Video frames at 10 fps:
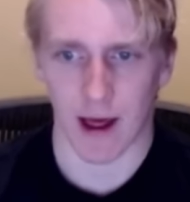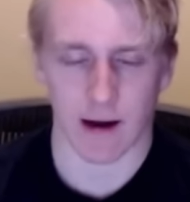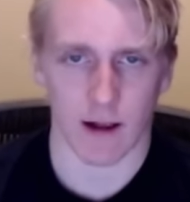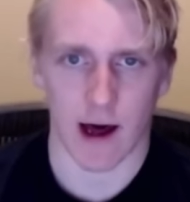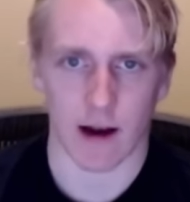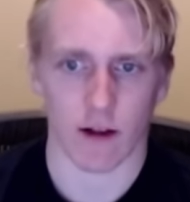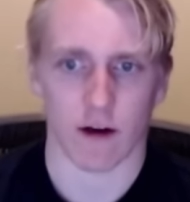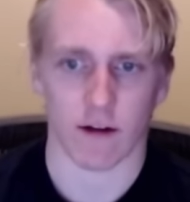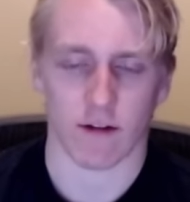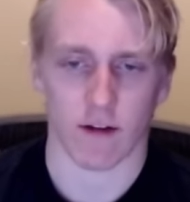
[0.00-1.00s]
been getting a lot of
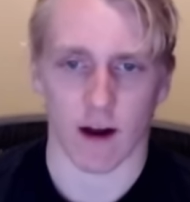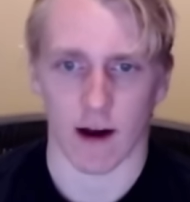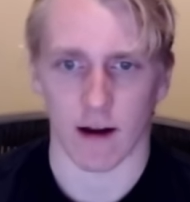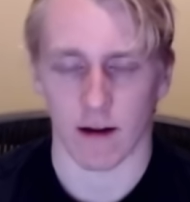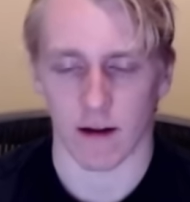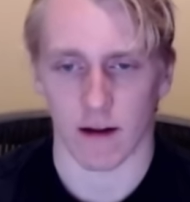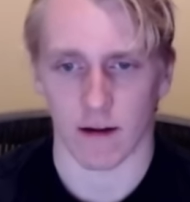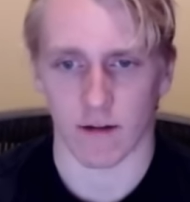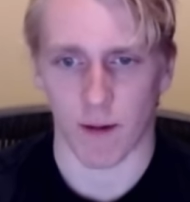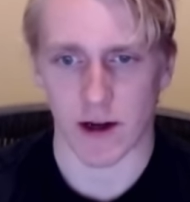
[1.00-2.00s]
looks, uh,
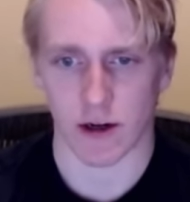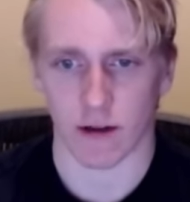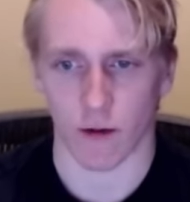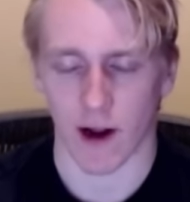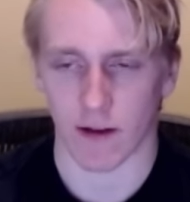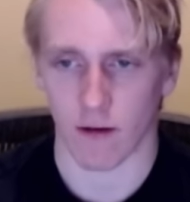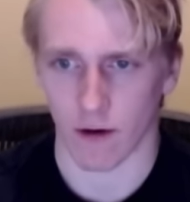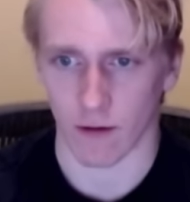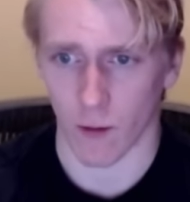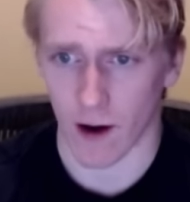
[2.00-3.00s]
especially in the red
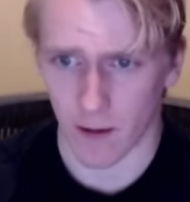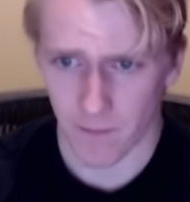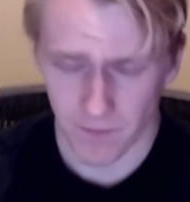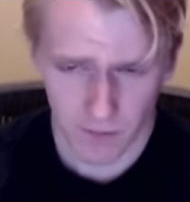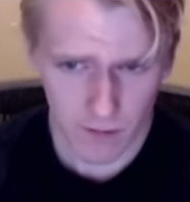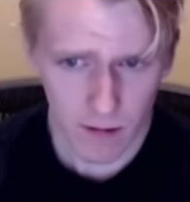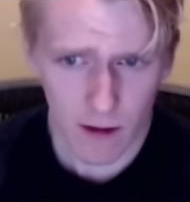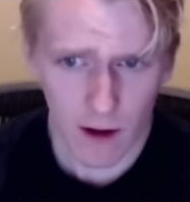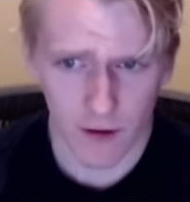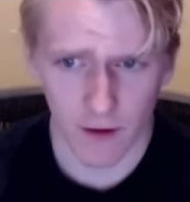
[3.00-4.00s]
zone as well,
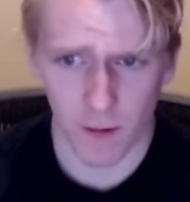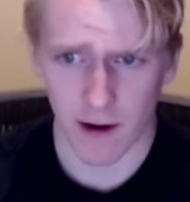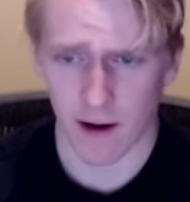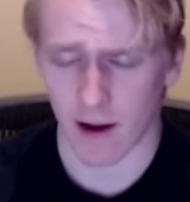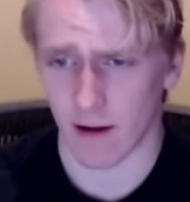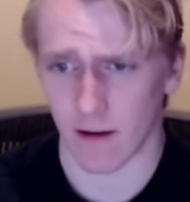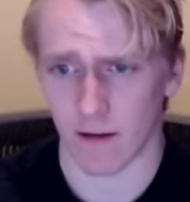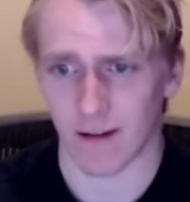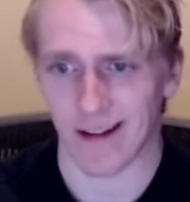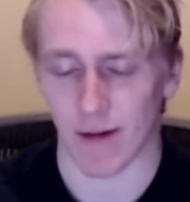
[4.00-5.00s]
since Marte-
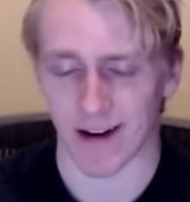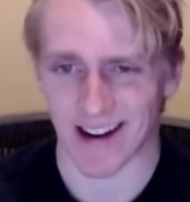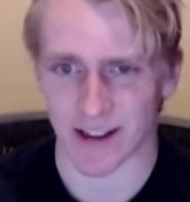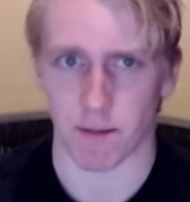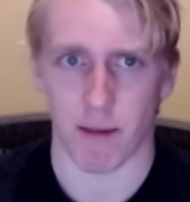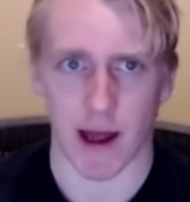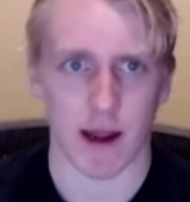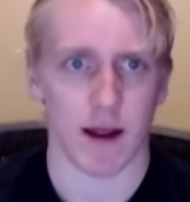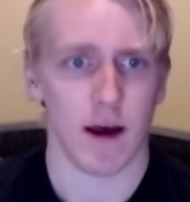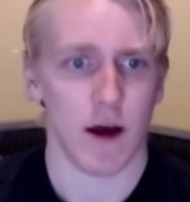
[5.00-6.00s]
Martellus
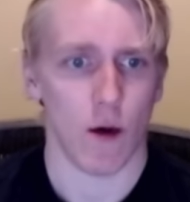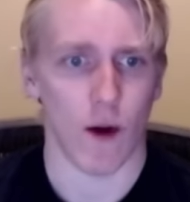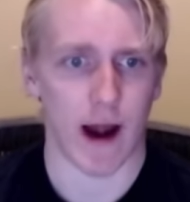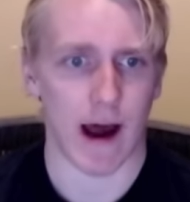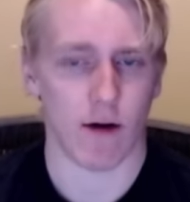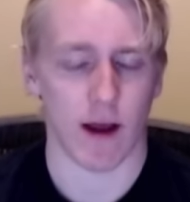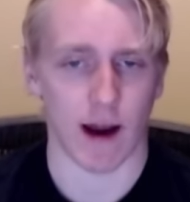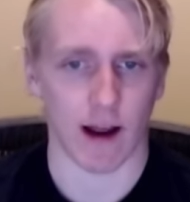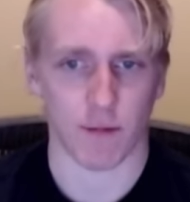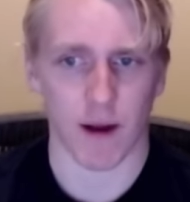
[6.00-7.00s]
Bennett went out,
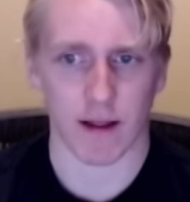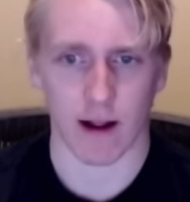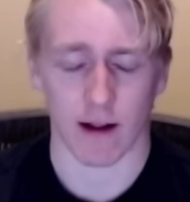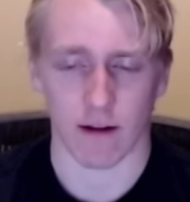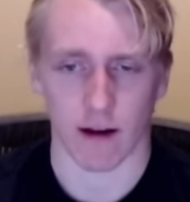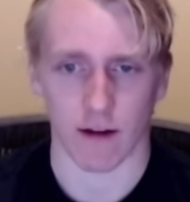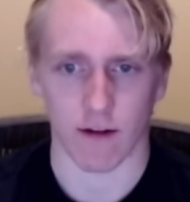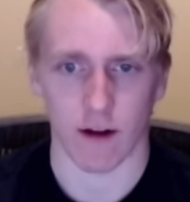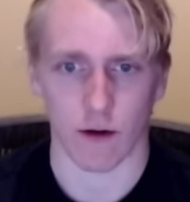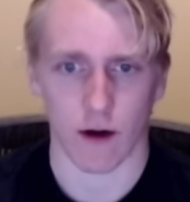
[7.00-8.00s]
and I expect that to
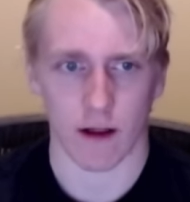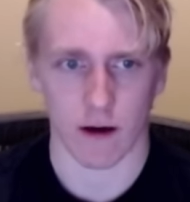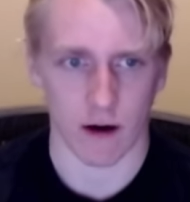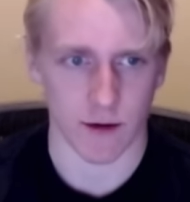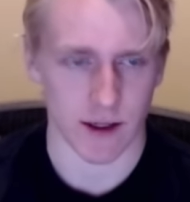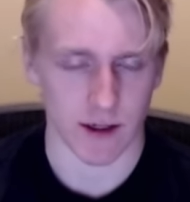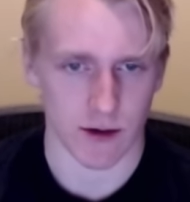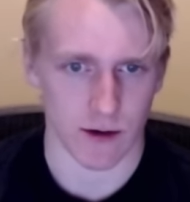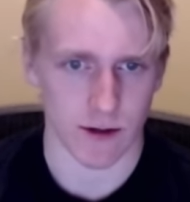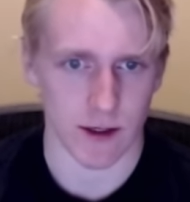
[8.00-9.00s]
continue. Cutler always likes
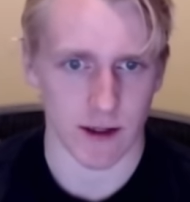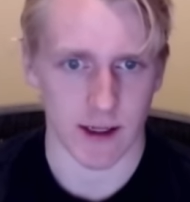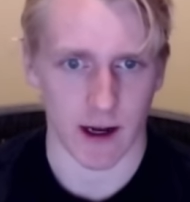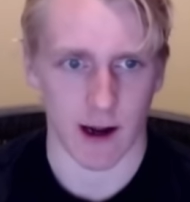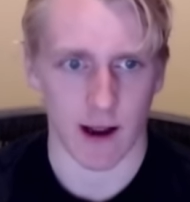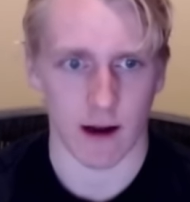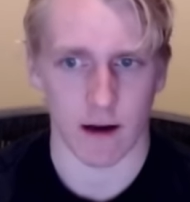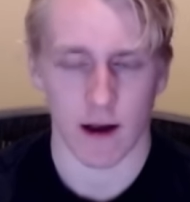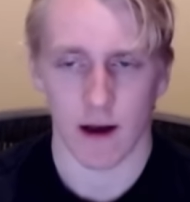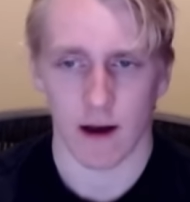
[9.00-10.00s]
throwing to the tight end,